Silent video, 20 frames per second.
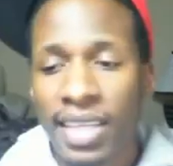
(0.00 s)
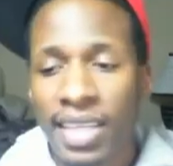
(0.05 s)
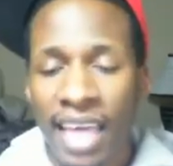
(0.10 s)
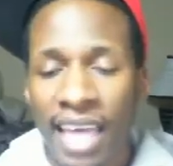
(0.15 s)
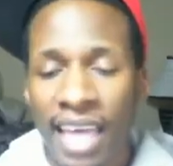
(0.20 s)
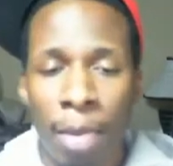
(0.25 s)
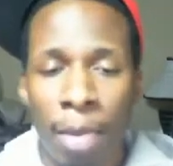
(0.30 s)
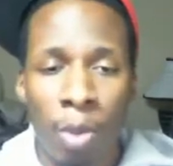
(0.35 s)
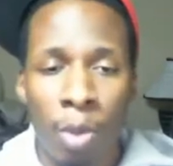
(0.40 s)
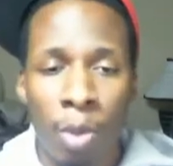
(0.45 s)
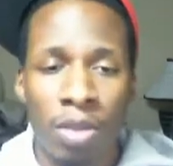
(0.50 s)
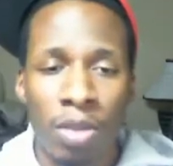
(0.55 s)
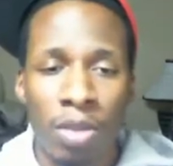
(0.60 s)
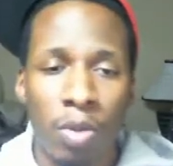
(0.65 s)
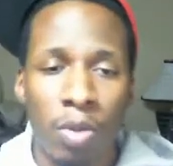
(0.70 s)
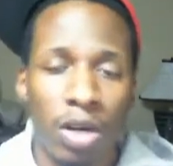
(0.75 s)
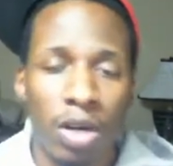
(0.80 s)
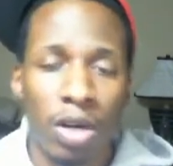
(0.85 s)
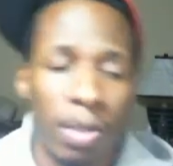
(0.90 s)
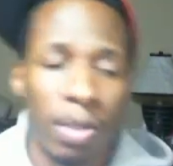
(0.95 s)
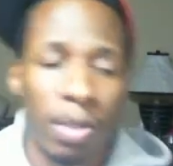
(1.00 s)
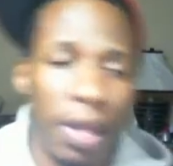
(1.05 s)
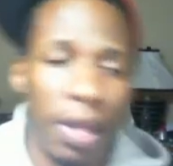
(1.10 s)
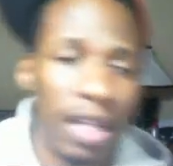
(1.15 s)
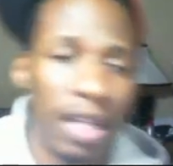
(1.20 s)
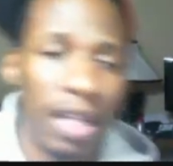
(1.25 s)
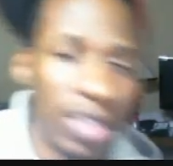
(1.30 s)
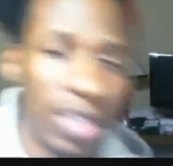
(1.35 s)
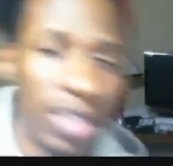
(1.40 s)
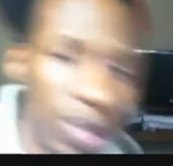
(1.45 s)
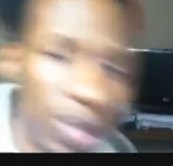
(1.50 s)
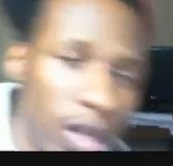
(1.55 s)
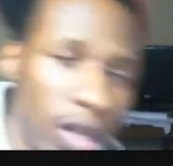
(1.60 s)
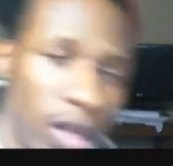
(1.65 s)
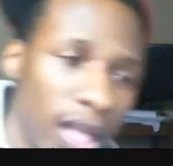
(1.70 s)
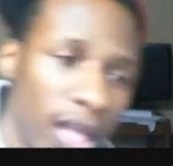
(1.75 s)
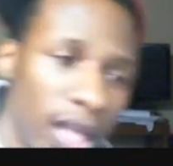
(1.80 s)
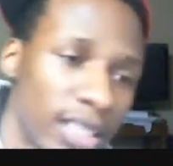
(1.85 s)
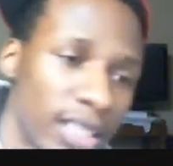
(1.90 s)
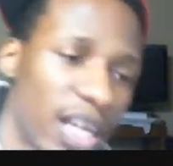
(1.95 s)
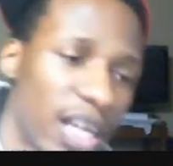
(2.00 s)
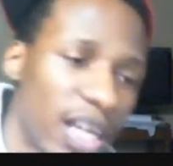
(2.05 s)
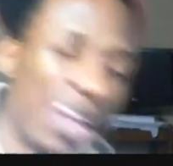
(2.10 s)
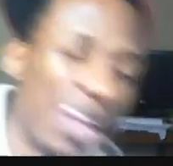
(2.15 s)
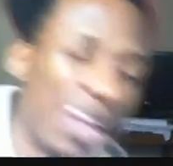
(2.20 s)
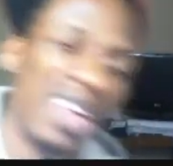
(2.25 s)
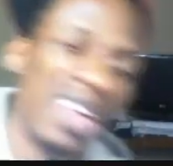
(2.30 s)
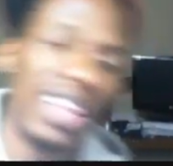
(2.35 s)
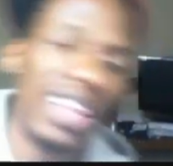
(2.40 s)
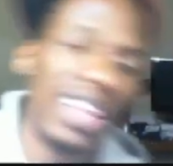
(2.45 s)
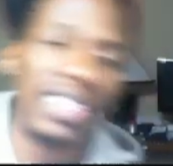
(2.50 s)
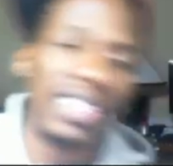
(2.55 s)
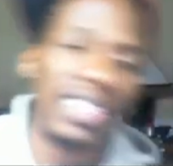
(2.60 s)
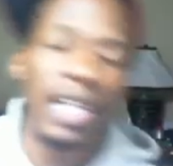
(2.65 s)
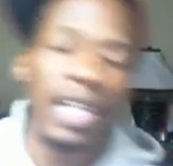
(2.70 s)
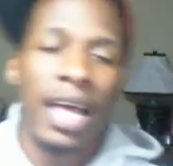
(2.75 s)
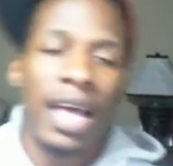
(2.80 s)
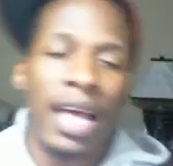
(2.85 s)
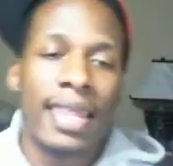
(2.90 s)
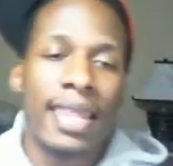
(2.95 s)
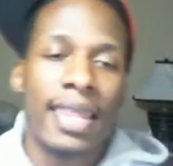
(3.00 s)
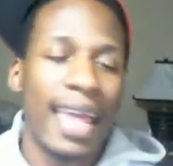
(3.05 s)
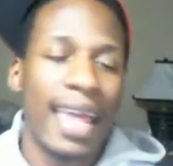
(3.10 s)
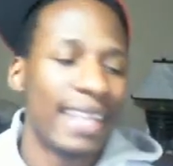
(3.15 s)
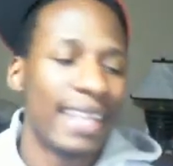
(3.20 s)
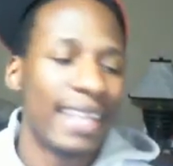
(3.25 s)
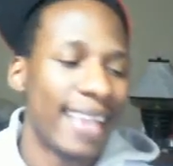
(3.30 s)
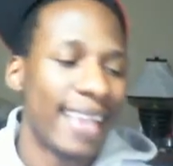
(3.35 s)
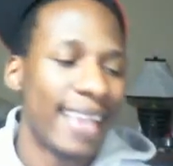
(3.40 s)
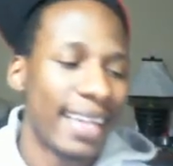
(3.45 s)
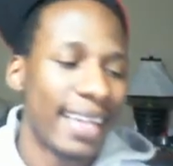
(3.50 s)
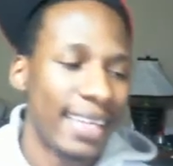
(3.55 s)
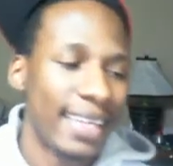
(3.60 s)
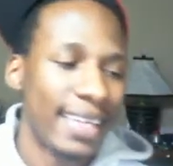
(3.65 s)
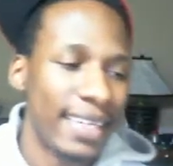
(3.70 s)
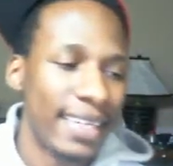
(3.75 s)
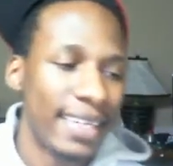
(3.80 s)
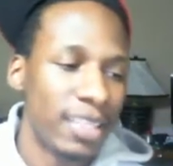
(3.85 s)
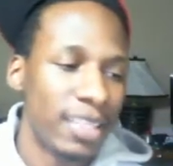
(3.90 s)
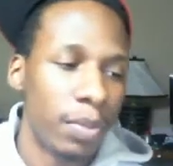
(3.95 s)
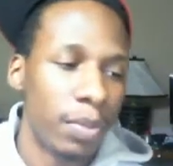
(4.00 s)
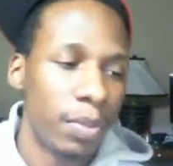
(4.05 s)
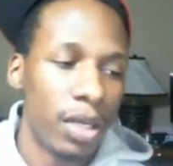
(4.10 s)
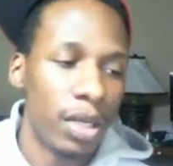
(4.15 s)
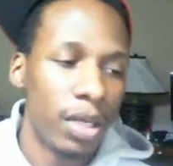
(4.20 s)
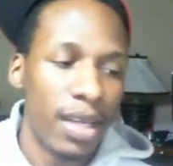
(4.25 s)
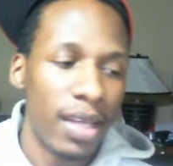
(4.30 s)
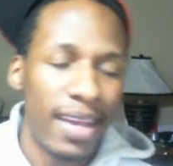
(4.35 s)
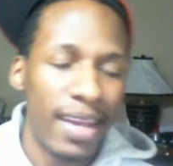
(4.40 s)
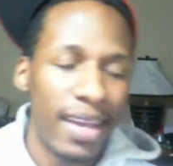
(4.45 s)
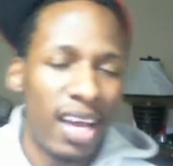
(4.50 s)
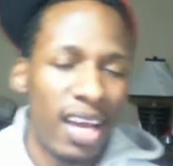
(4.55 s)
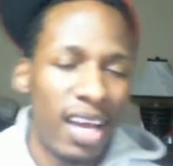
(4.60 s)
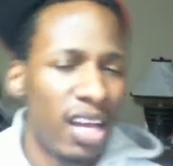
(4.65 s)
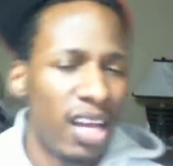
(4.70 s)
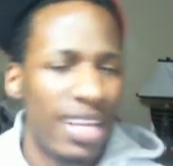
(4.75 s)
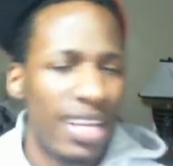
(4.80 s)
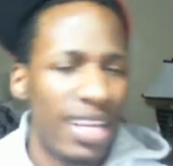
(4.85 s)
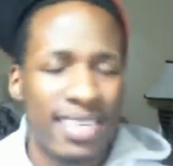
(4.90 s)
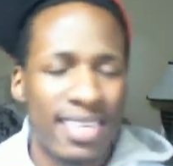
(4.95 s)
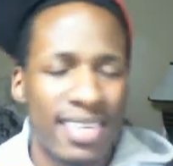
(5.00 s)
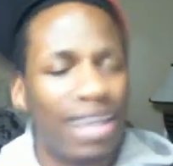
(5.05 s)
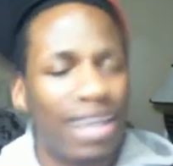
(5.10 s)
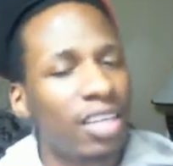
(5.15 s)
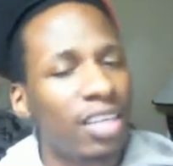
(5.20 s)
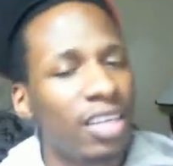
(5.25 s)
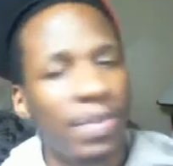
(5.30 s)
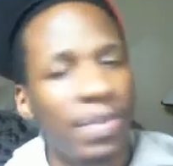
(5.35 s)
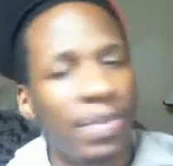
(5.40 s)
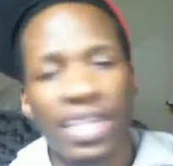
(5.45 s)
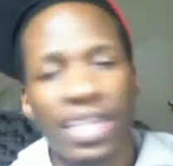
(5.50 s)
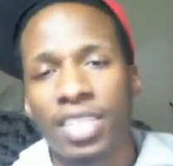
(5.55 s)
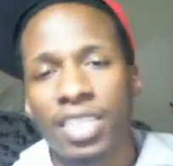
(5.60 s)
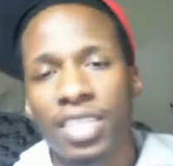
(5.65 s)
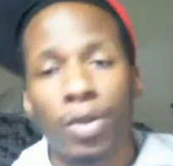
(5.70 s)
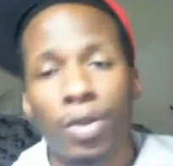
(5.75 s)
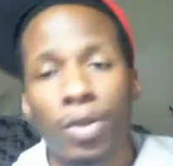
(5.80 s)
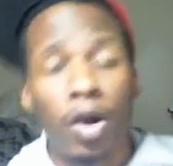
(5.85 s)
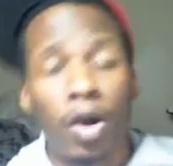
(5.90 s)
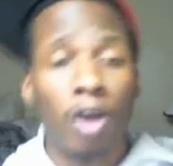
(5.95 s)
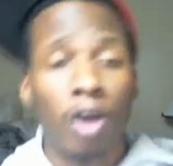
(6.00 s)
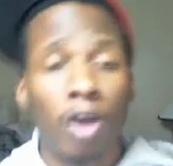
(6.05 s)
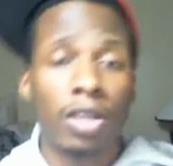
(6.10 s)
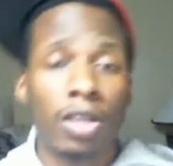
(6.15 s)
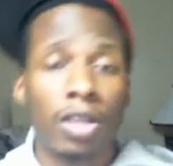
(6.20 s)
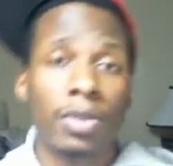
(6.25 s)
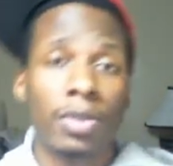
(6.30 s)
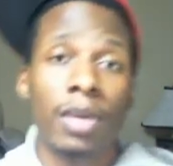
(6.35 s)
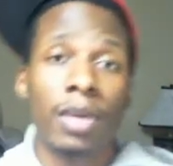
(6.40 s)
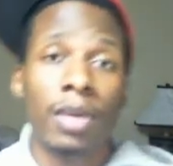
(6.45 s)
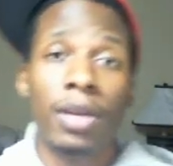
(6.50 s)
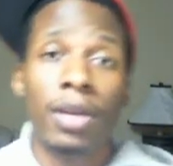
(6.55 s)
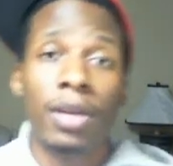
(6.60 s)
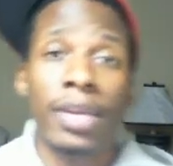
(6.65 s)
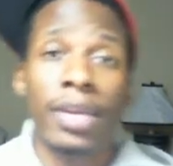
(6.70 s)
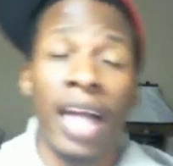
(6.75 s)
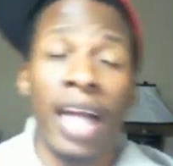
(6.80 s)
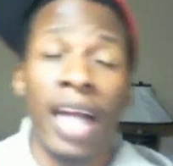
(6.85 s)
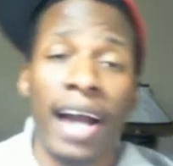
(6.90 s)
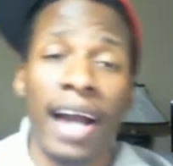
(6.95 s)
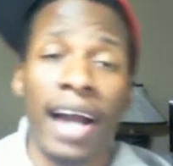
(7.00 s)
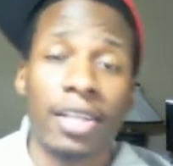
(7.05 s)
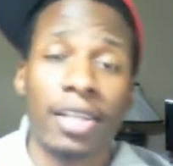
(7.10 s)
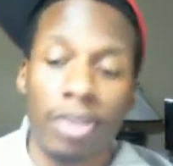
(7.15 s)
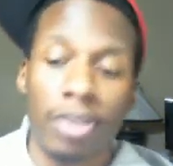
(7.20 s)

came up with more compelling storylines. Now I know that's not exactly easy, but it's not going to be easy when all WWE hires.